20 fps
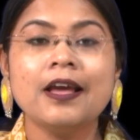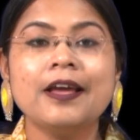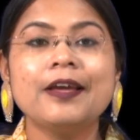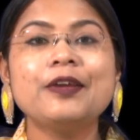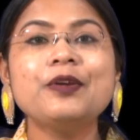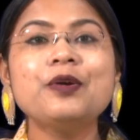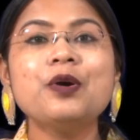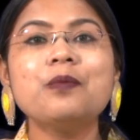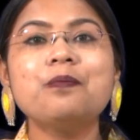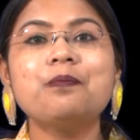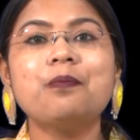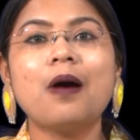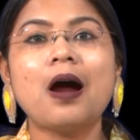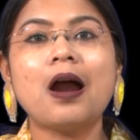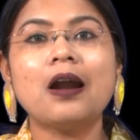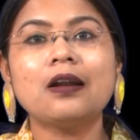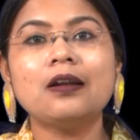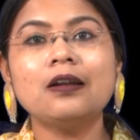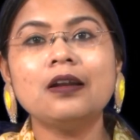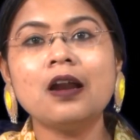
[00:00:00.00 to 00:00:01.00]
your
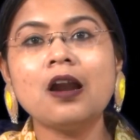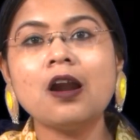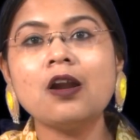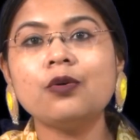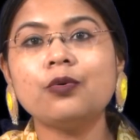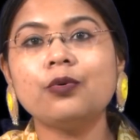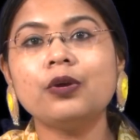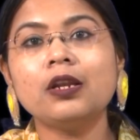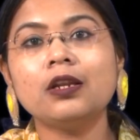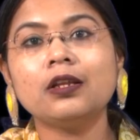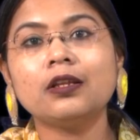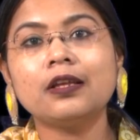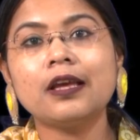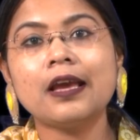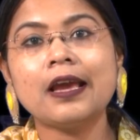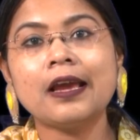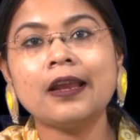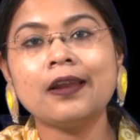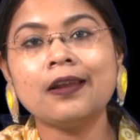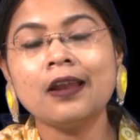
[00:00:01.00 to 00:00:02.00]
partner will
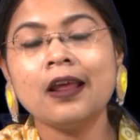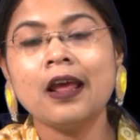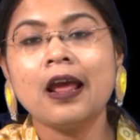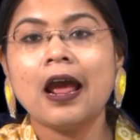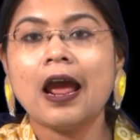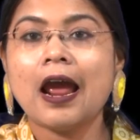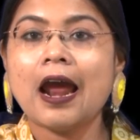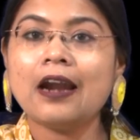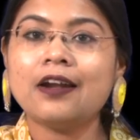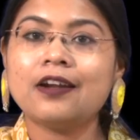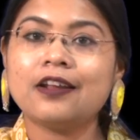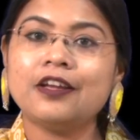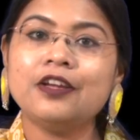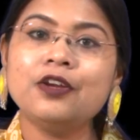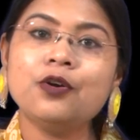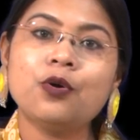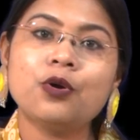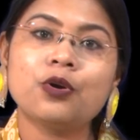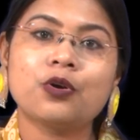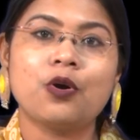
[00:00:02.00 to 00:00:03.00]
gain at
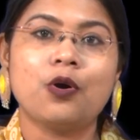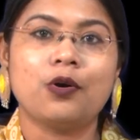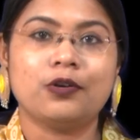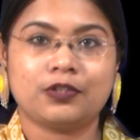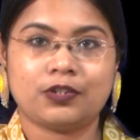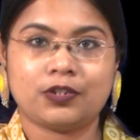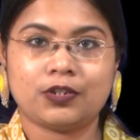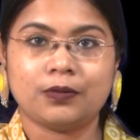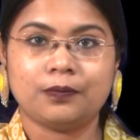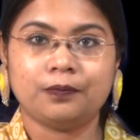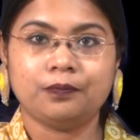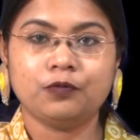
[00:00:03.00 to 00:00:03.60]
your cost.